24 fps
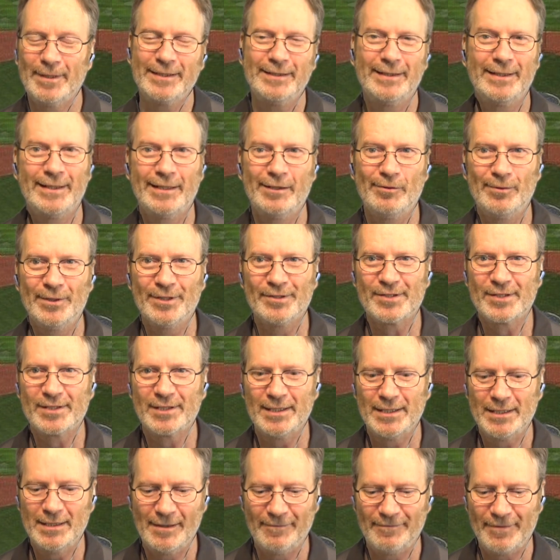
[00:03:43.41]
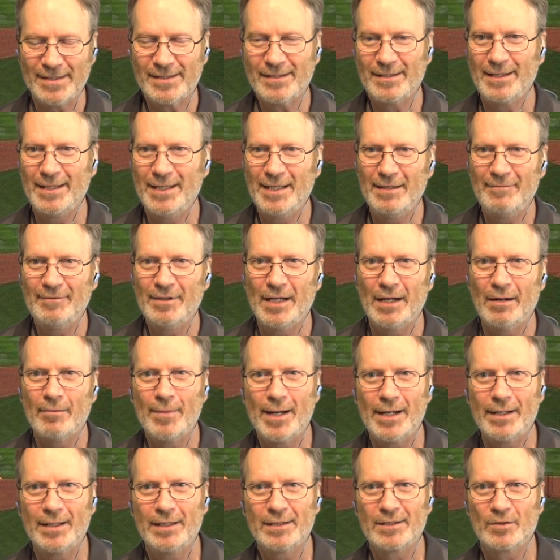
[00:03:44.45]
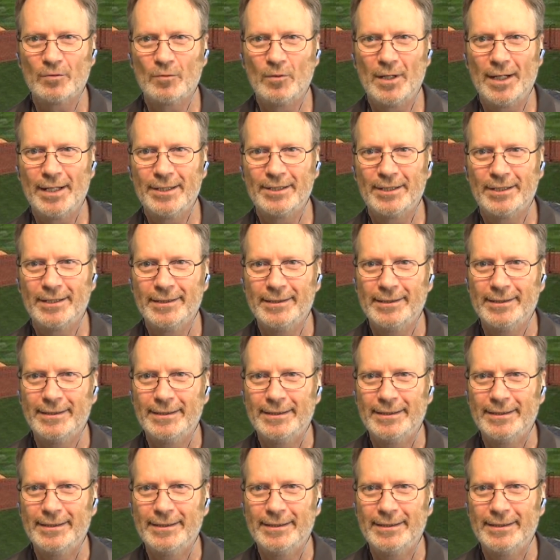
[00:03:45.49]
But, you know, we'll see. If it's in the evening, everybody gets to watch it.